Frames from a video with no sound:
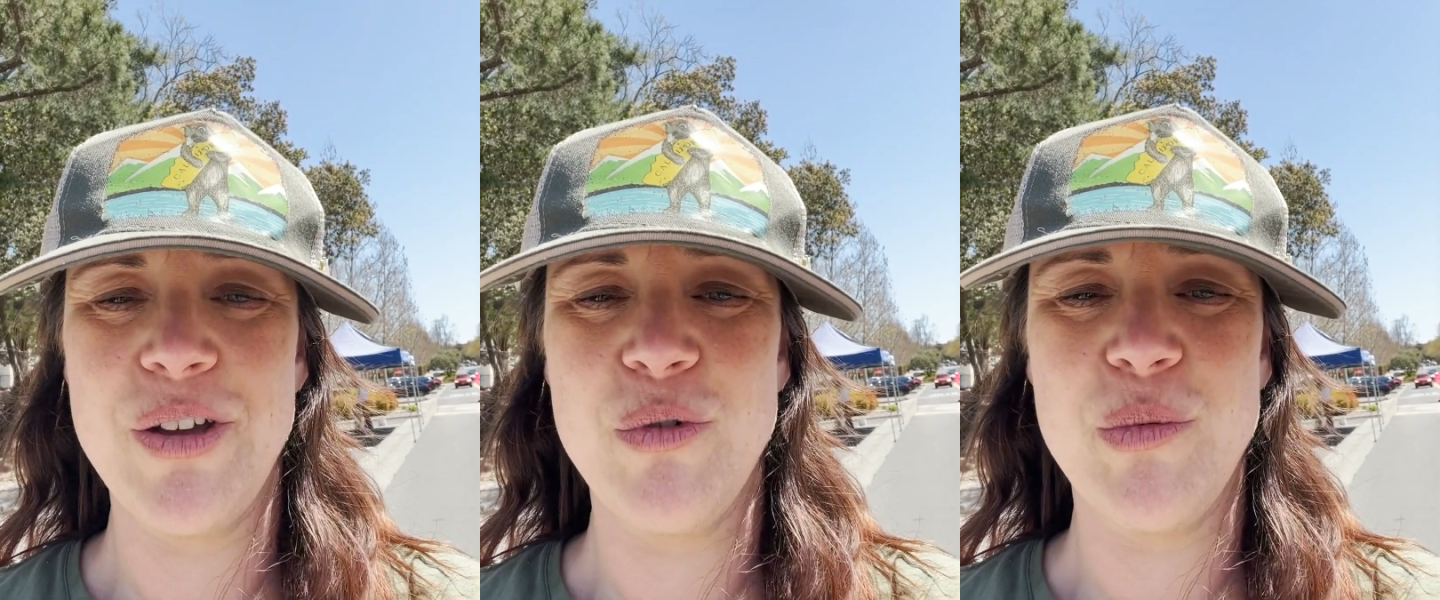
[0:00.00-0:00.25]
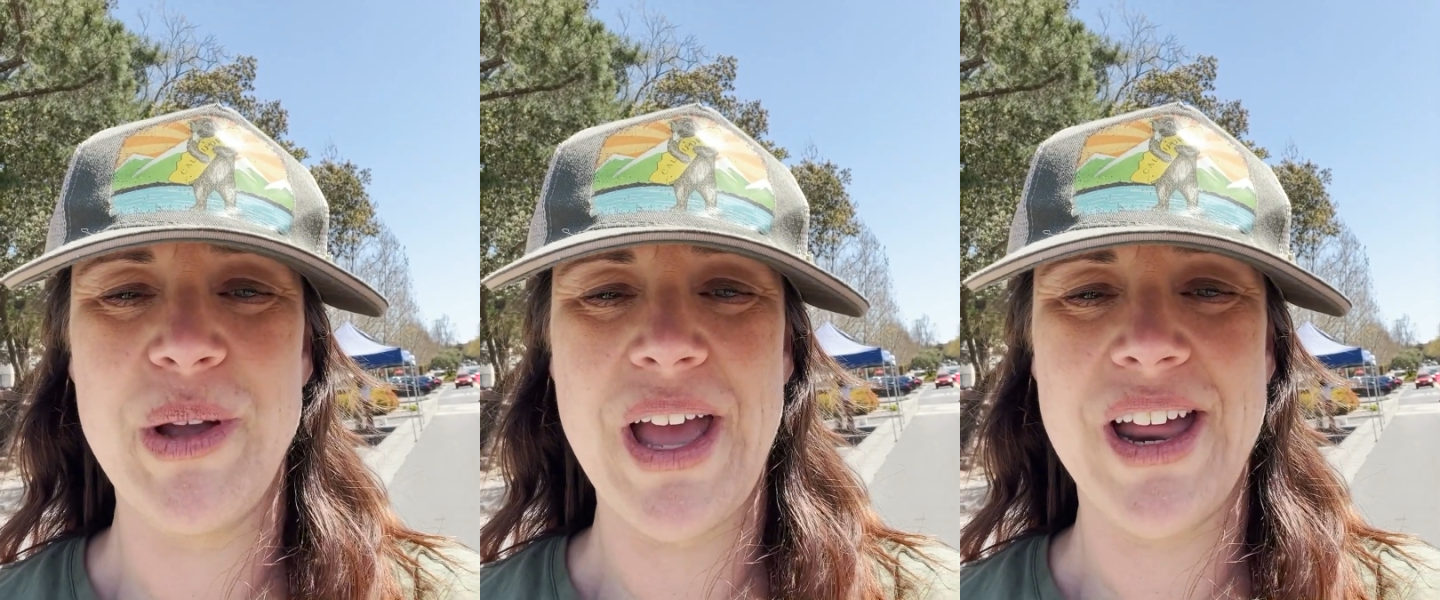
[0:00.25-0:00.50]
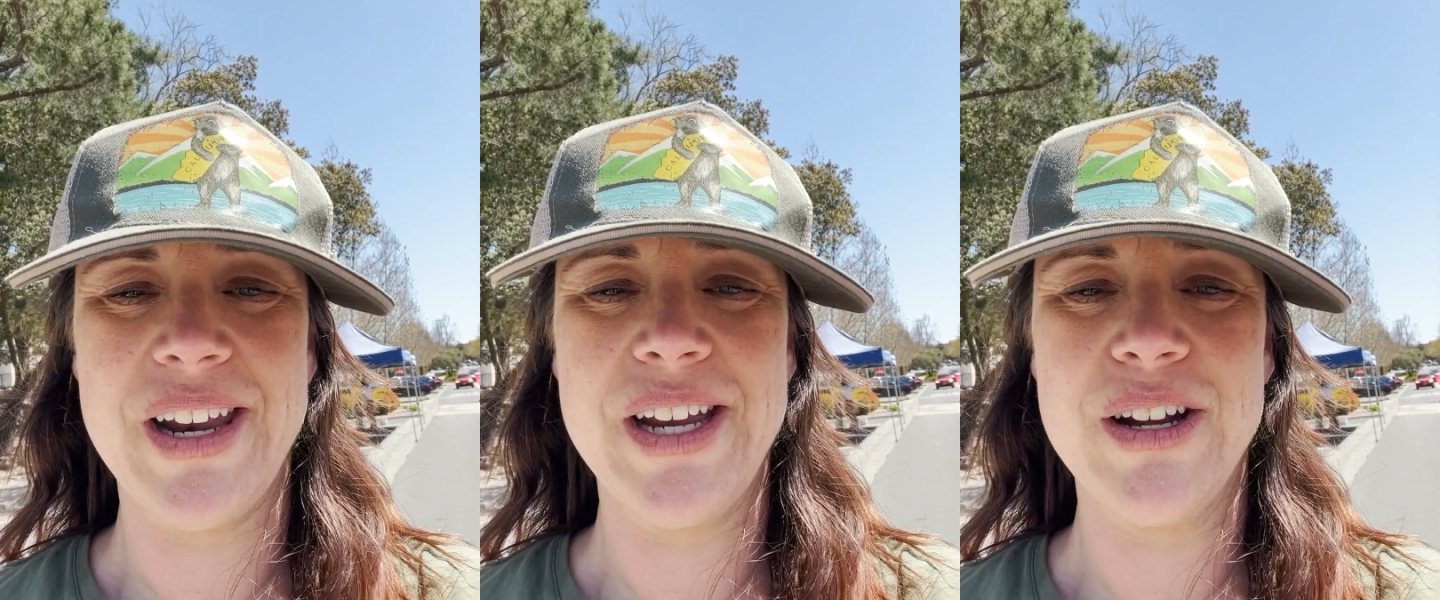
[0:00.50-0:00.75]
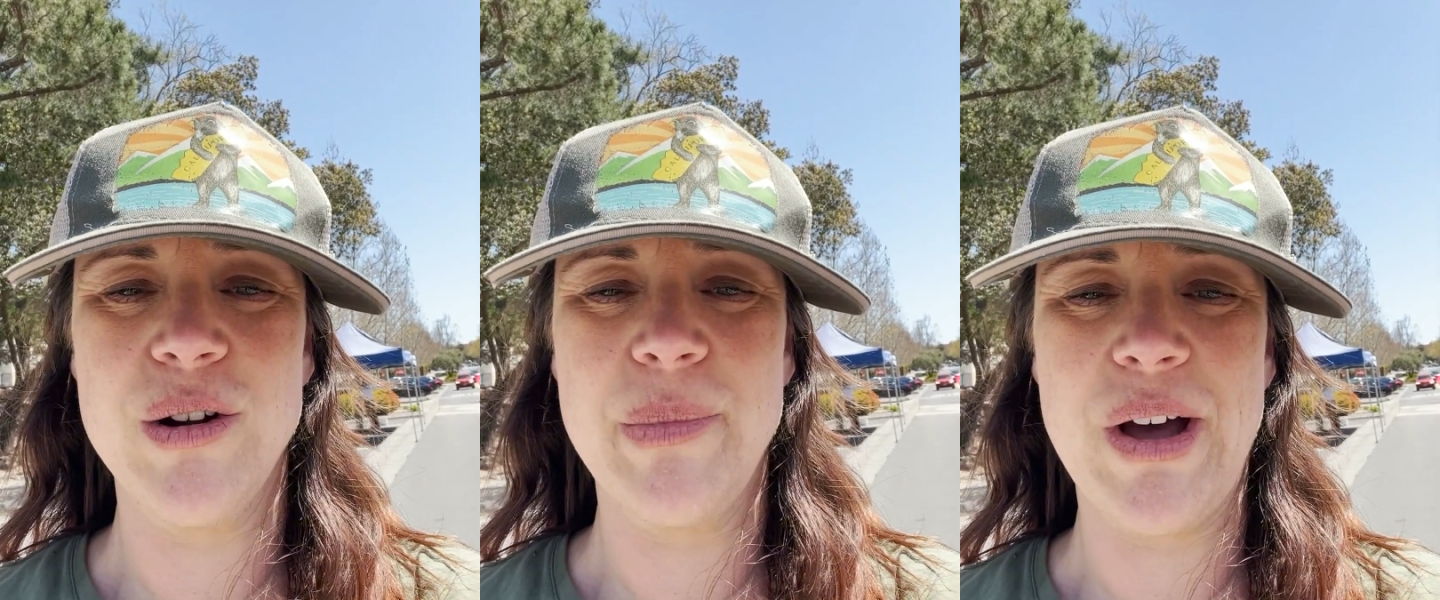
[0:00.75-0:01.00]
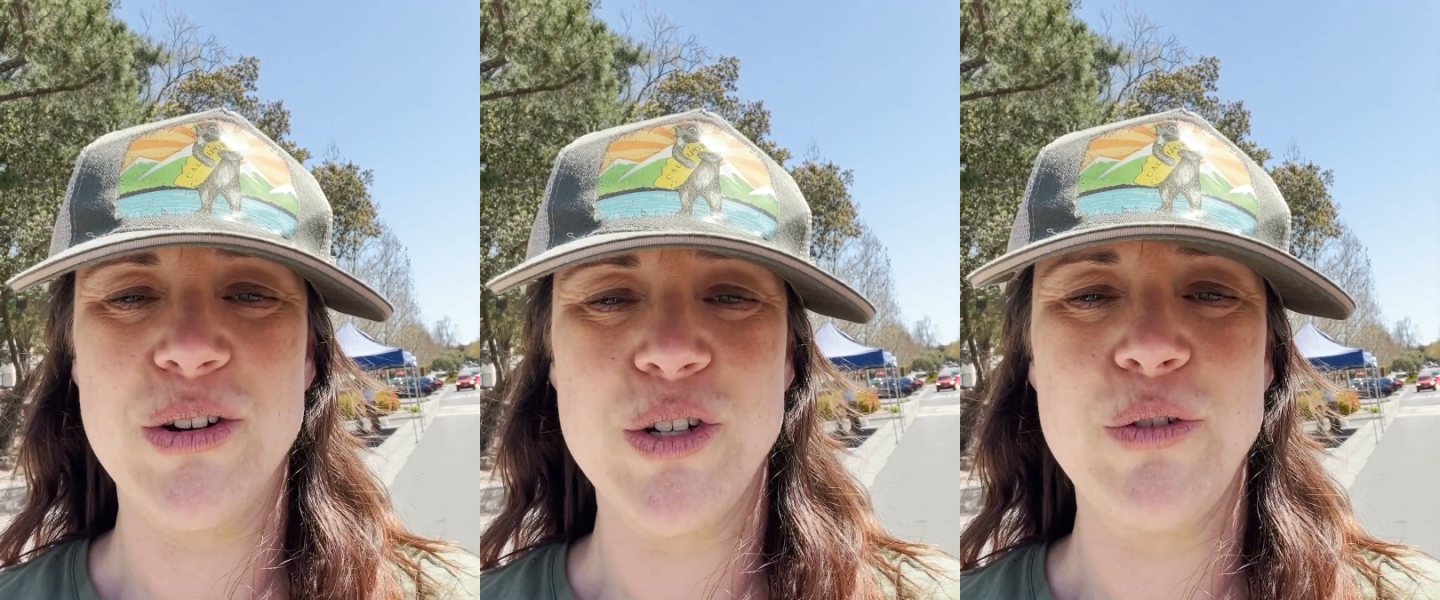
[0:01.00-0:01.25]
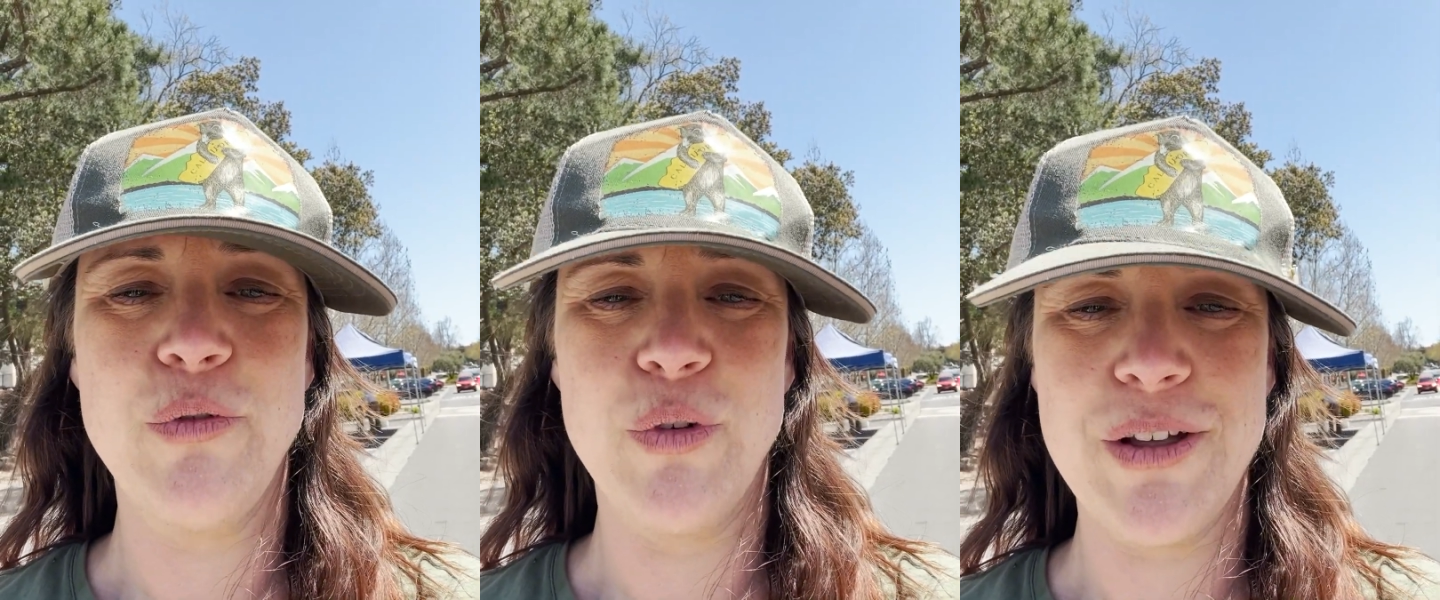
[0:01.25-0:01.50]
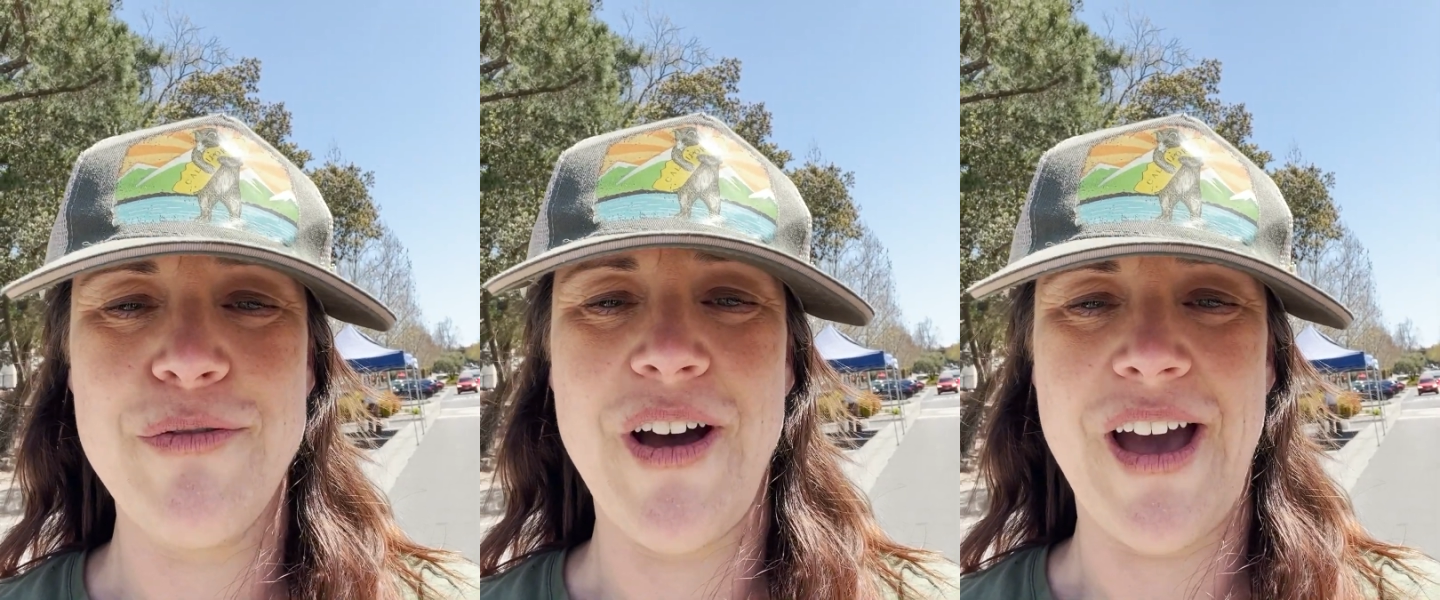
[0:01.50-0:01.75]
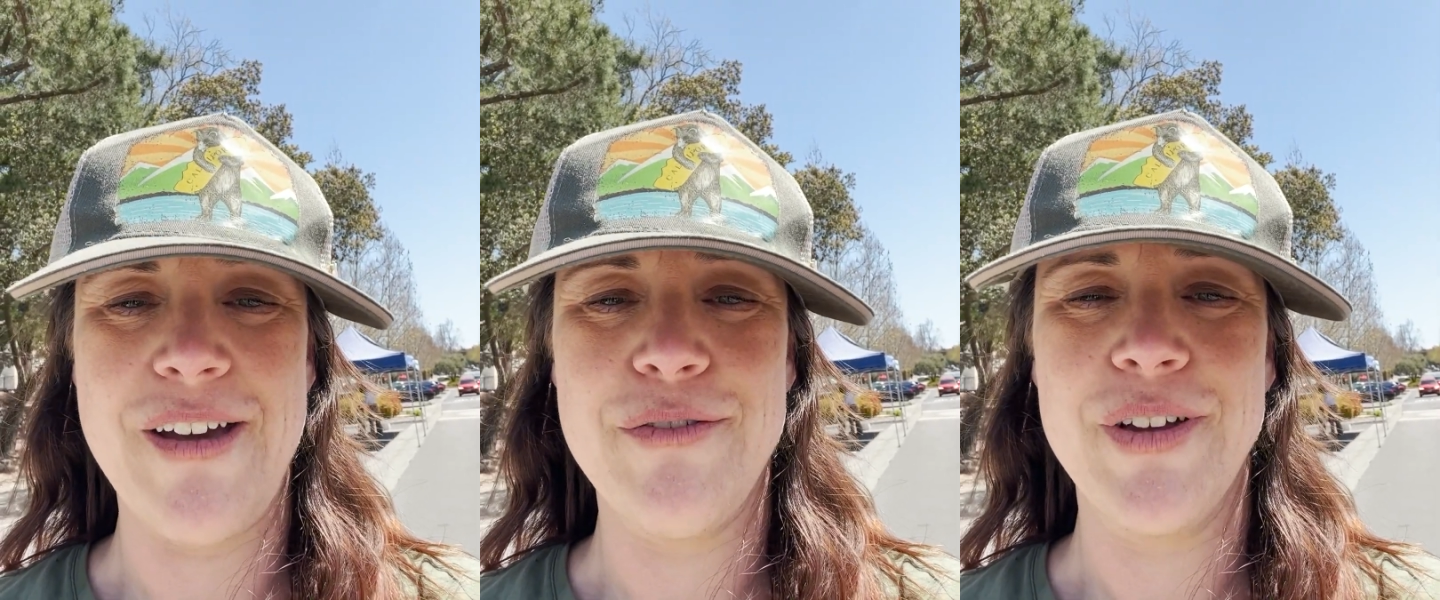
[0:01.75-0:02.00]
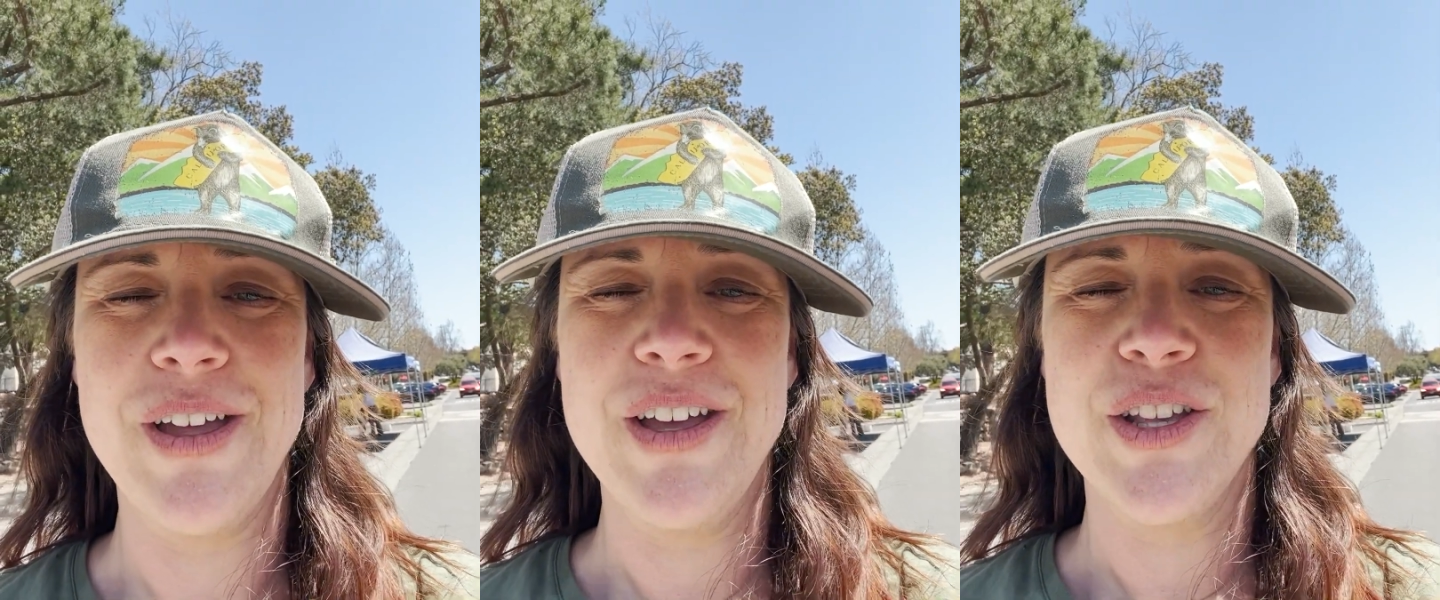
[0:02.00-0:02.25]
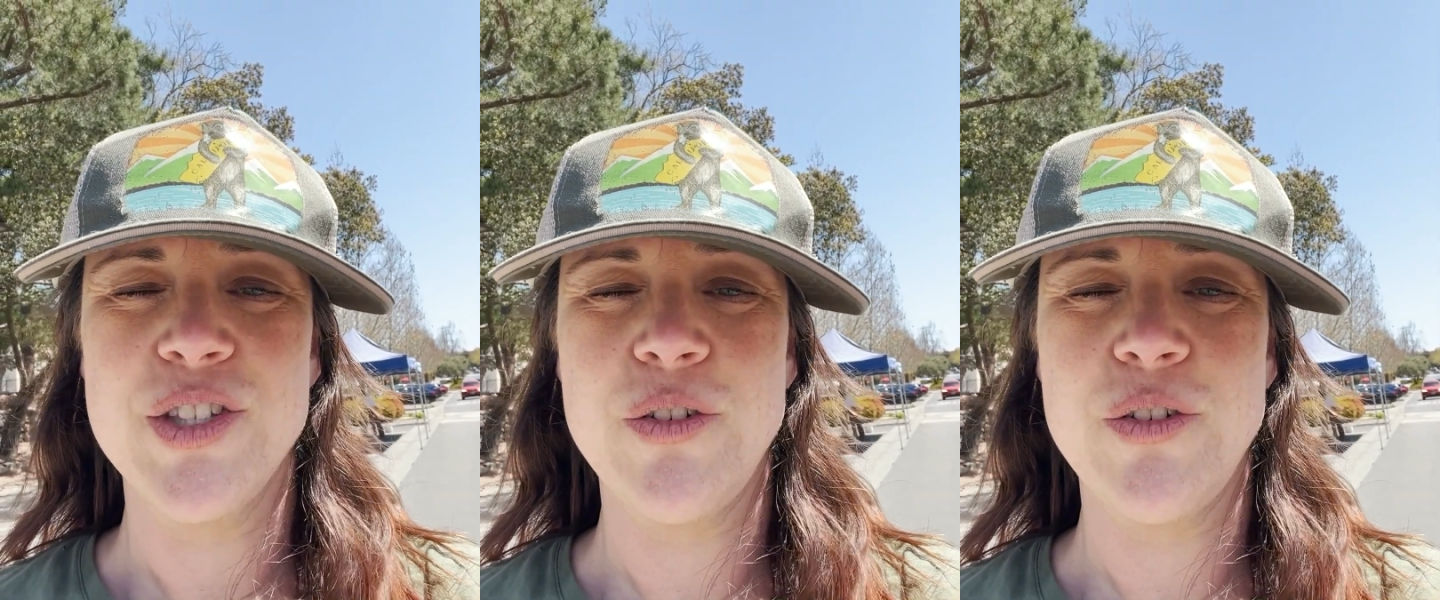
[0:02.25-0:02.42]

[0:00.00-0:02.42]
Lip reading: we'll be out of here about 2:45.